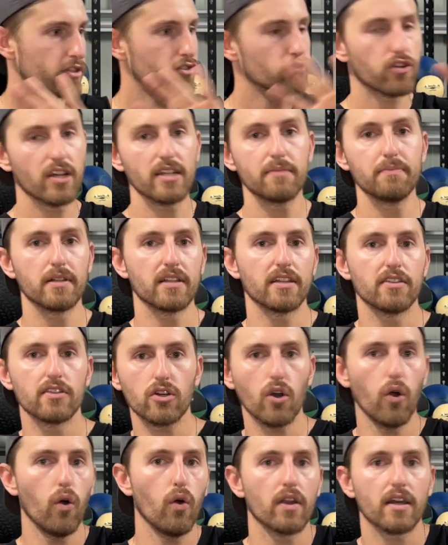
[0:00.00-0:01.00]
treadmill in the
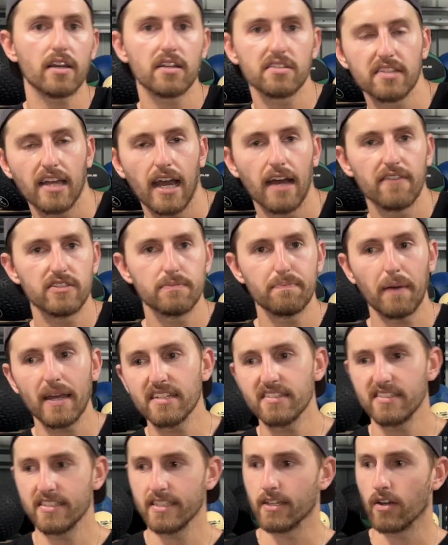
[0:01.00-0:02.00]
corner because I have
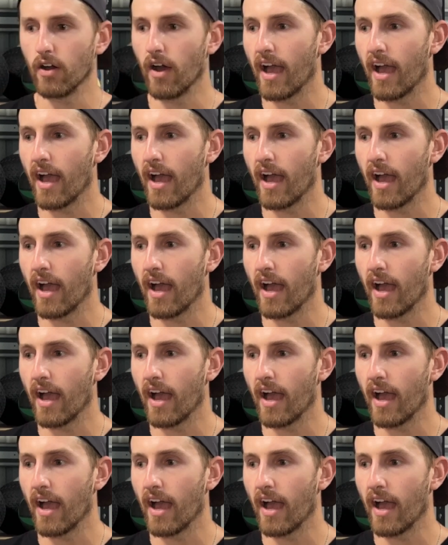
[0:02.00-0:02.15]
space here,